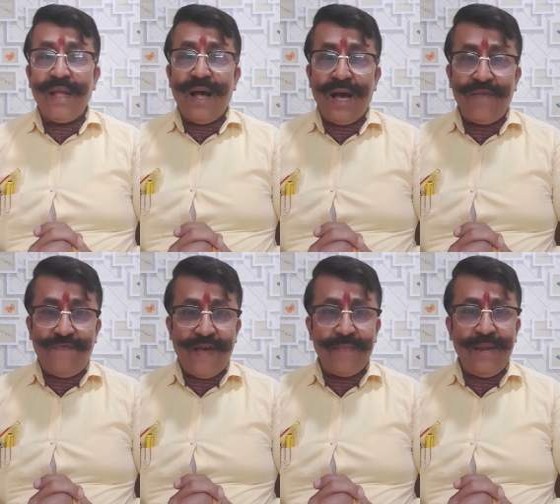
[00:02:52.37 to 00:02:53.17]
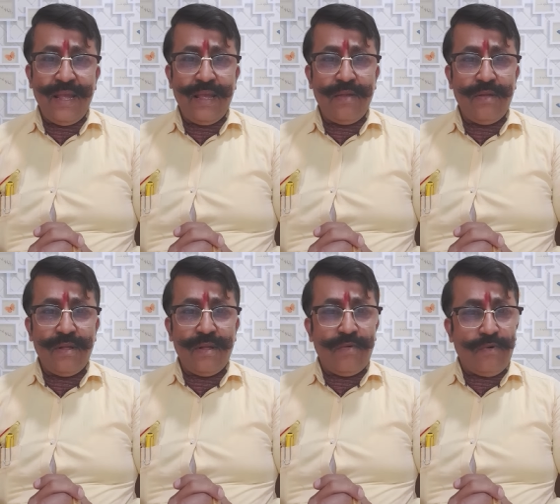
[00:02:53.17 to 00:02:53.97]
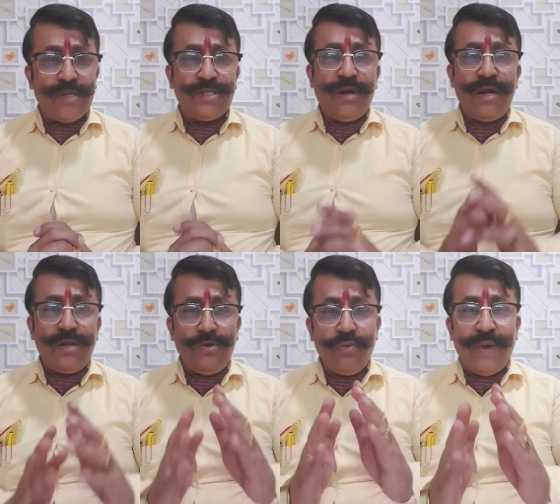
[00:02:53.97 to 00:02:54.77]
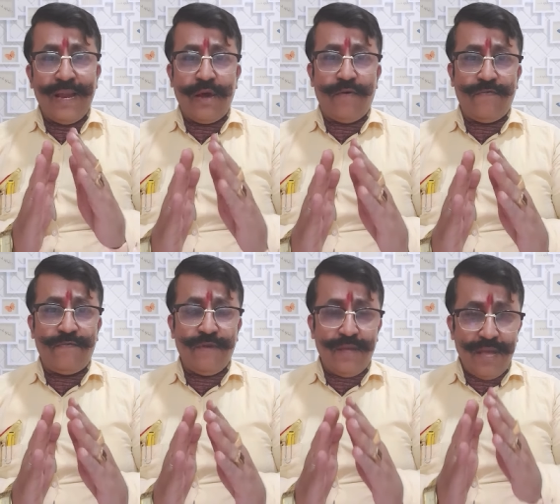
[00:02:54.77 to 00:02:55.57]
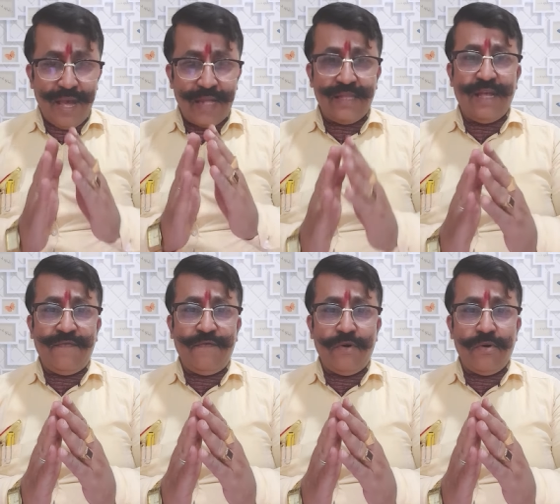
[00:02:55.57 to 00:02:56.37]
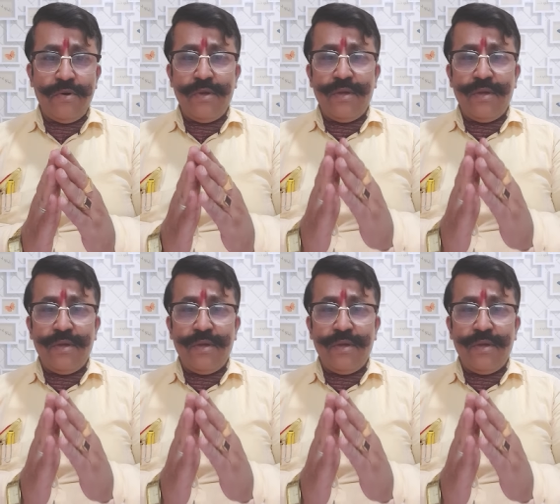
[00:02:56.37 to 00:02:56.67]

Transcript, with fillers: Her family was not too well off and therefore